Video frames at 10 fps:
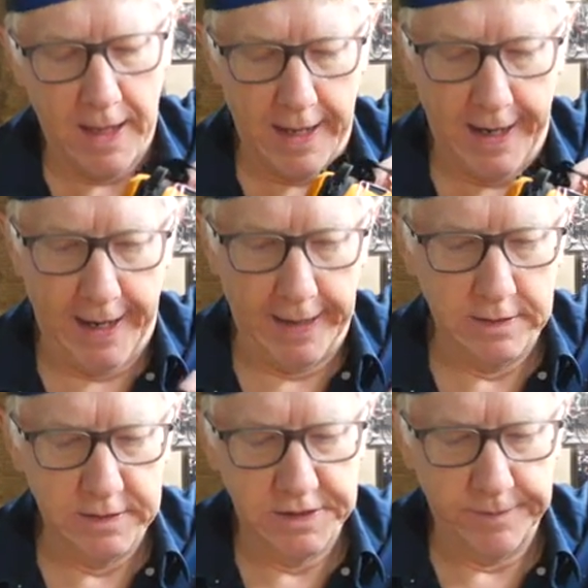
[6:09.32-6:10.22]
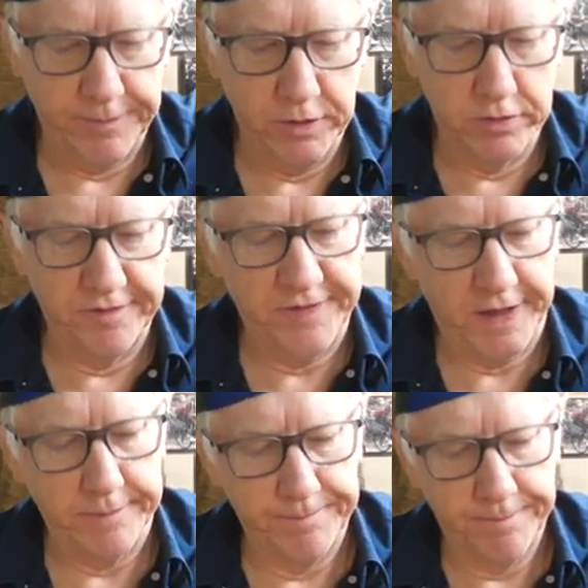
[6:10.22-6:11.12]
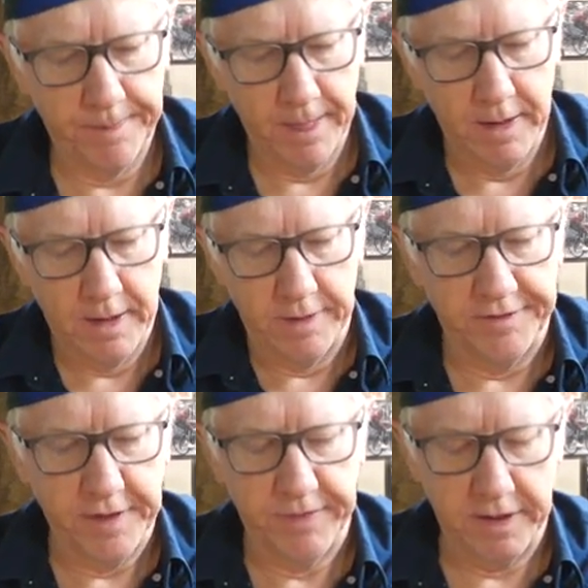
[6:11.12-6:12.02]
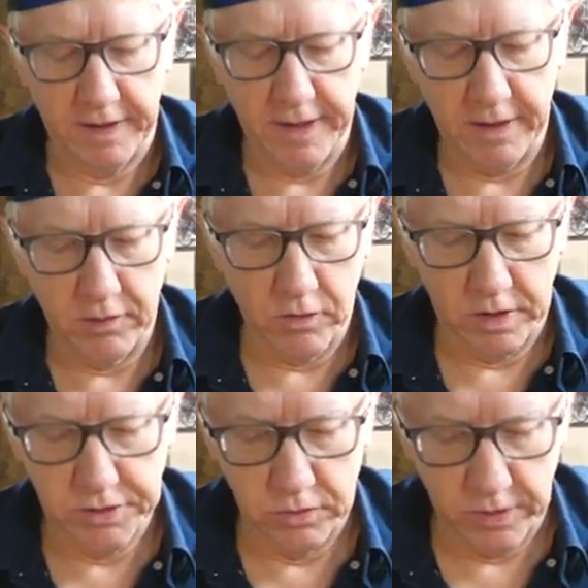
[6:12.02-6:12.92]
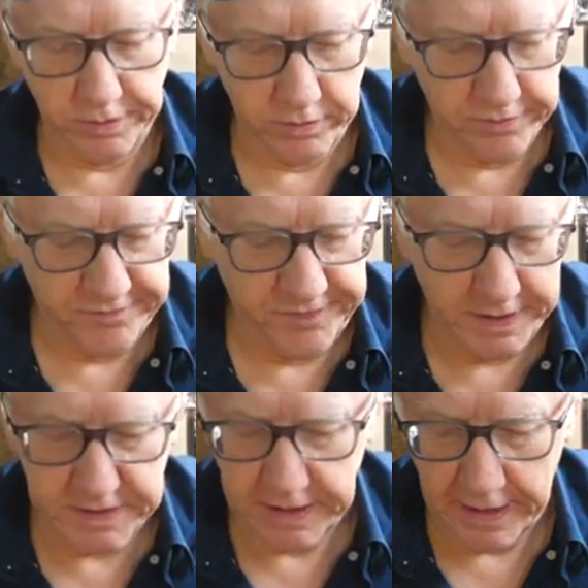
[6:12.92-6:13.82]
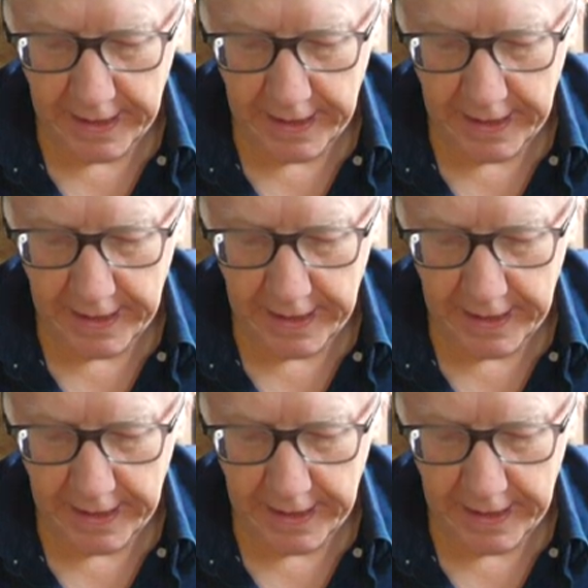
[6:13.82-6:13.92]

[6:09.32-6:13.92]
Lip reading: And you could fit something in there, not quite sure what you could fit.